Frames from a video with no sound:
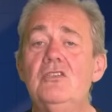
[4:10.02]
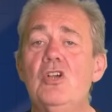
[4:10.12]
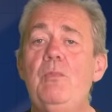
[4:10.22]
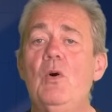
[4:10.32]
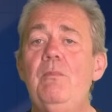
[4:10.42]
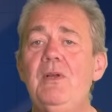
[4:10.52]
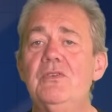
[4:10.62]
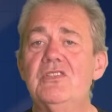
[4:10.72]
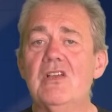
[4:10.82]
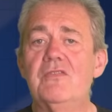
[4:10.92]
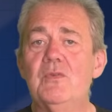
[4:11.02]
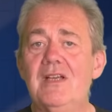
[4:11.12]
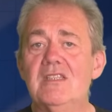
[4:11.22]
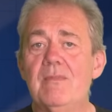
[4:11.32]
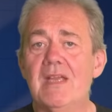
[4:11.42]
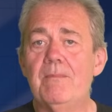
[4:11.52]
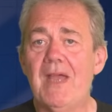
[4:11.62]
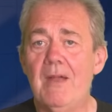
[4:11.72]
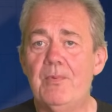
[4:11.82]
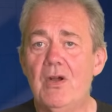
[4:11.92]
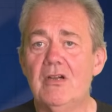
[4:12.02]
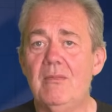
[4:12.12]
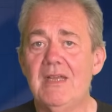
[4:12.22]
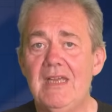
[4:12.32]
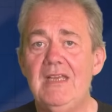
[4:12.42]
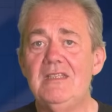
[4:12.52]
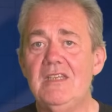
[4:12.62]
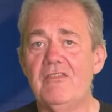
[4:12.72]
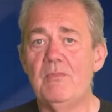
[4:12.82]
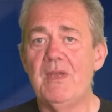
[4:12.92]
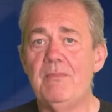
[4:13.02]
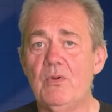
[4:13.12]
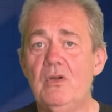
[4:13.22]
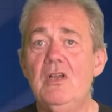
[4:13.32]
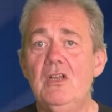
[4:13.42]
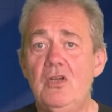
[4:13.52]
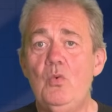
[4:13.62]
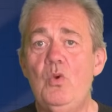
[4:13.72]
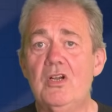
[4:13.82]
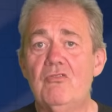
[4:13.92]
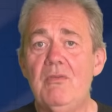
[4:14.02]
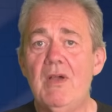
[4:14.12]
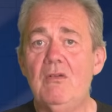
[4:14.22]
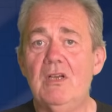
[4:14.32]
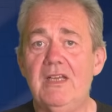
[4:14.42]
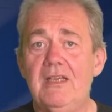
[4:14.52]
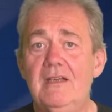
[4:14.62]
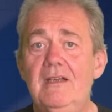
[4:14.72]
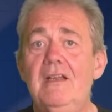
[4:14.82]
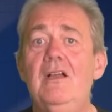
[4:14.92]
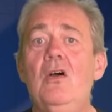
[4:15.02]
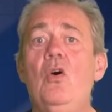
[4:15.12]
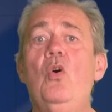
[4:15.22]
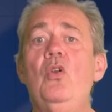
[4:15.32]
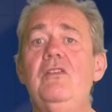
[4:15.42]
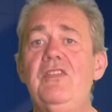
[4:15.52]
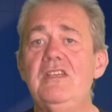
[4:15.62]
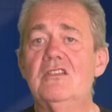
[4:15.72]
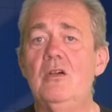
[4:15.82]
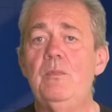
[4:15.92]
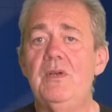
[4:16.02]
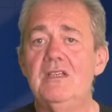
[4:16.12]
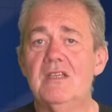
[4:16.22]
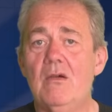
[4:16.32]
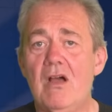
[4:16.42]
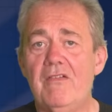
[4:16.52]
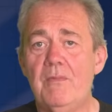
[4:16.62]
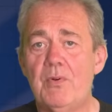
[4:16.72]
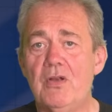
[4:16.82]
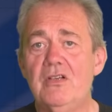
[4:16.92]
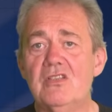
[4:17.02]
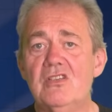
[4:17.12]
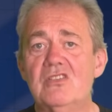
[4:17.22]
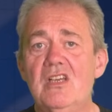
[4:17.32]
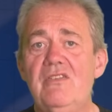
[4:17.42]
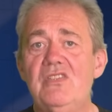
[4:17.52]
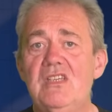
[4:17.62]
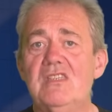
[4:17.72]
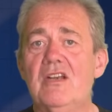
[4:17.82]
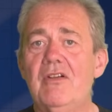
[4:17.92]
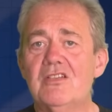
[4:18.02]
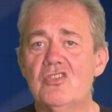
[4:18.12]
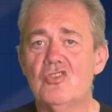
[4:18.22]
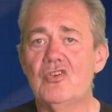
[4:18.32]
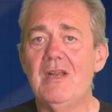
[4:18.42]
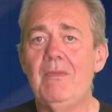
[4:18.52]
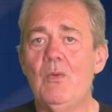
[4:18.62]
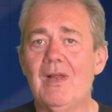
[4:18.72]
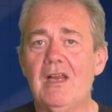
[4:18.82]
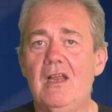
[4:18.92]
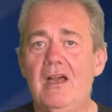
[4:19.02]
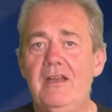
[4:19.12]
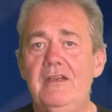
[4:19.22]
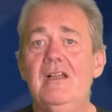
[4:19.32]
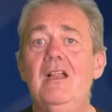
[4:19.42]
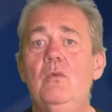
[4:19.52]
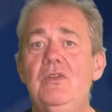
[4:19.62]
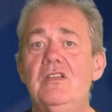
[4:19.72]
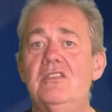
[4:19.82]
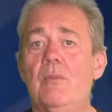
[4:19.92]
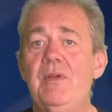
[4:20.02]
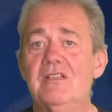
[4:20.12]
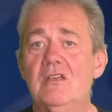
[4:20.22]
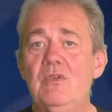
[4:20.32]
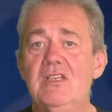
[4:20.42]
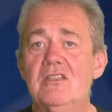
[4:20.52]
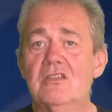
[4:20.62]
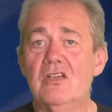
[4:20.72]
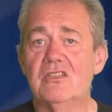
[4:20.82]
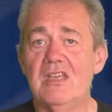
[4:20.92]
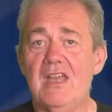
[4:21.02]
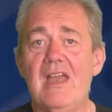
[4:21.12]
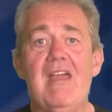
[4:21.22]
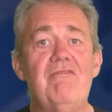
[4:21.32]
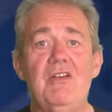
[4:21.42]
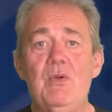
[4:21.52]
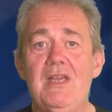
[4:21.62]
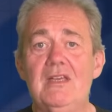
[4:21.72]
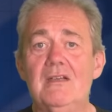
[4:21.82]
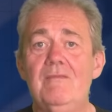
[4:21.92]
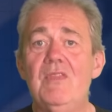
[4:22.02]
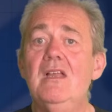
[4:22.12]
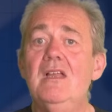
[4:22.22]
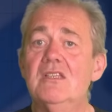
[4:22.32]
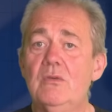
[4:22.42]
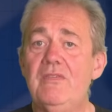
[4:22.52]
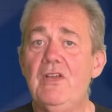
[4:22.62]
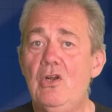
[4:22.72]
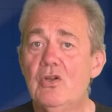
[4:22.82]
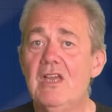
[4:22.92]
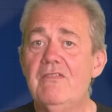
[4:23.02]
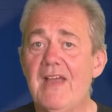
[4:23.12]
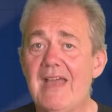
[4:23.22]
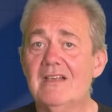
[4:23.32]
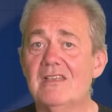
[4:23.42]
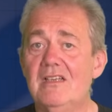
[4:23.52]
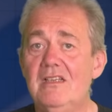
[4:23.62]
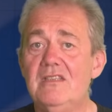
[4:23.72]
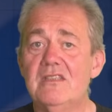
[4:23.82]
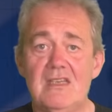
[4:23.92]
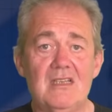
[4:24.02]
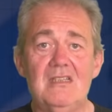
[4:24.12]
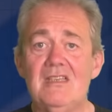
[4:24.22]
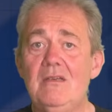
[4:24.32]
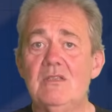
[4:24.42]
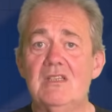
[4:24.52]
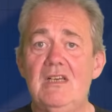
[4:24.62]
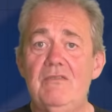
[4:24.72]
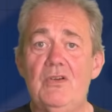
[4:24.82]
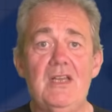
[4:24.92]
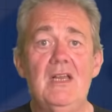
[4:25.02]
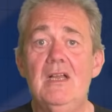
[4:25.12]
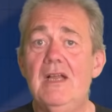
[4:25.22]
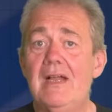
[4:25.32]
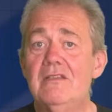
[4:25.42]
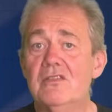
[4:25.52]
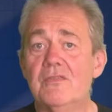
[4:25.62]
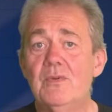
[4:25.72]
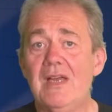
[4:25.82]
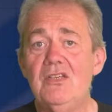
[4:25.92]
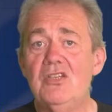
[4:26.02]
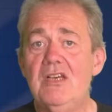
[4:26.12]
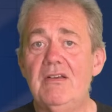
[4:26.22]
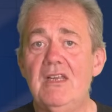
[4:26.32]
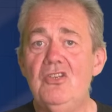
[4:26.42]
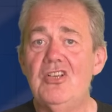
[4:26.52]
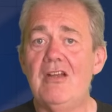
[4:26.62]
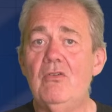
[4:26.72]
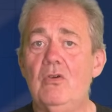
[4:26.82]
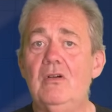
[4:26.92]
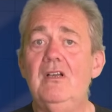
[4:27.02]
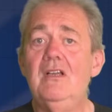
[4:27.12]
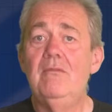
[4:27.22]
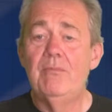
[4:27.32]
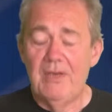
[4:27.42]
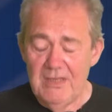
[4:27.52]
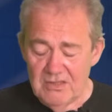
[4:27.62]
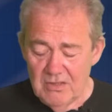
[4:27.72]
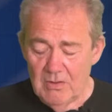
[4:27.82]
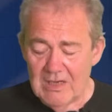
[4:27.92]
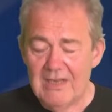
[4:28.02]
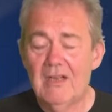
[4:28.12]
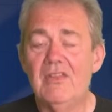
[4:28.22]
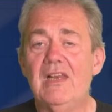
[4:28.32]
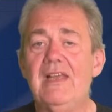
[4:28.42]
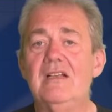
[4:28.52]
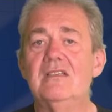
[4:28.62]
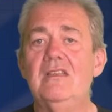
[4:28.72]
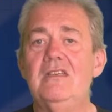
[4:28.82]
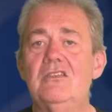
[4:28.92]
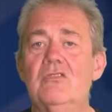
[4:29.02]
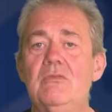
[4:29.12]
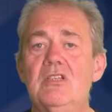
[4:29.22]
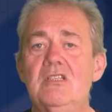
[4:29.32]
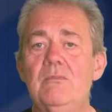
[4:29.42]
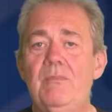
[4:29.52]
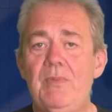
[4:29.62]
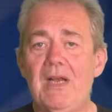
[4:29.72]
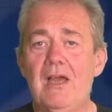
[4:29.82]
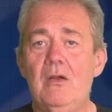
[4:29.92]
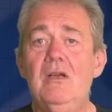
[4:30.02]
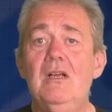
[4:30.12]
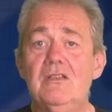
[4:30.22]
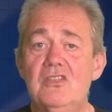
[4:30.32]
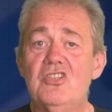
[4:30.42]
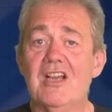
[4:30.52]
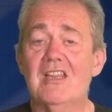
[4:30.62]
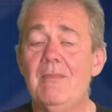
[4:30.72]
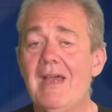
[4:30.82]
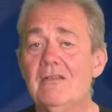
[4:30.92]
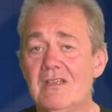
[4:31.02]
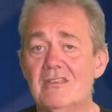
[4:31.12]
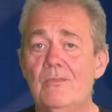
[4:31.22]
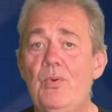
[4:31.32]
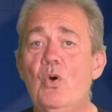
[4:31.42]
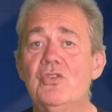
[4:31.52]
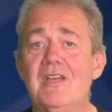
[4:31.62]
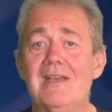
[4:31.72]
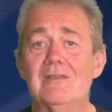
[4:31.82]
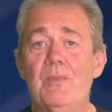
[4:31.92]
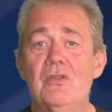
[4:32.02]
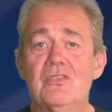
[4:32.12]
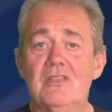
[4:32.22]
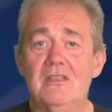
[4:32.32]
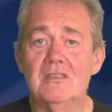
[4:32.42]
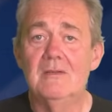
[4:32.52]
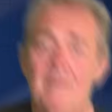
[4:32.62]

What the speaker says: Tuple builds software to make pair programming easier for people who work remotely. All of these companies, though, offer products and services that are extremely well aligned with the topics that we discuss here every week. So if you're looking for excellence in continuous delivery and software engineering in general, please do click on the links in the description below to check them out and support our sponsors.